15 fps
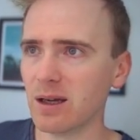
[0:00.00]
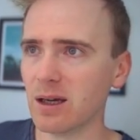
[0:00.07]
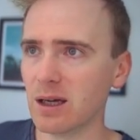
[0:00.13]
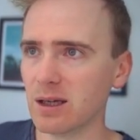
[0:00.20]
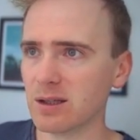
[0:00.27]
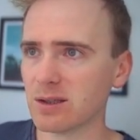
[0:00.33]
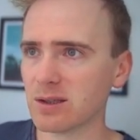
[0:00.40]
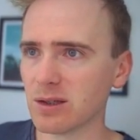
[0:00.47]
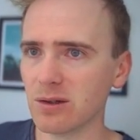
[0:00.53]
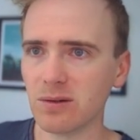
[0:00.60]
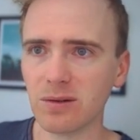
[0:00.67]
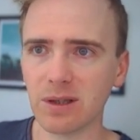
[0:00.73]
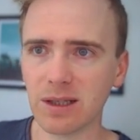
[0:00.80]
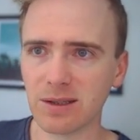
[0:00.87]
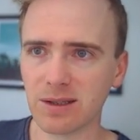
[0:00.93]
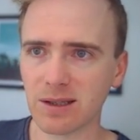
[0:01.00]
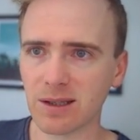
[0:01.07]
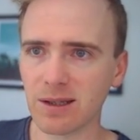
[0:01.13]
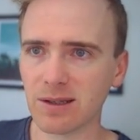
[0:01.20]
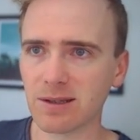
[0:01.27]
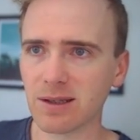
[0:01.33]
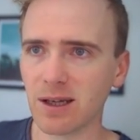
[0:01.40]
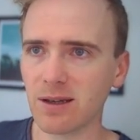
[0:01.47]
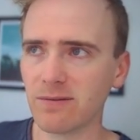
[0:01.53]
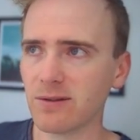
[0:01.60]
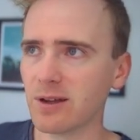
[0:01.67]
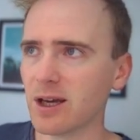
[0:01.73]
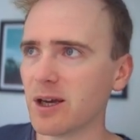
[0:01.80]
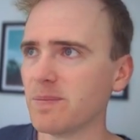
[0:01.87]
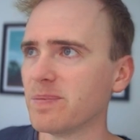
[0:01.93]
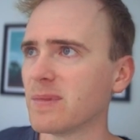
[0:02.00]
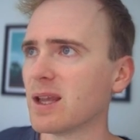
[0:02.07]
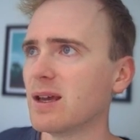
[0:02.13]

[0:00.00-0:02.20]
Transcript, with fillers: Uh, so let's click save there.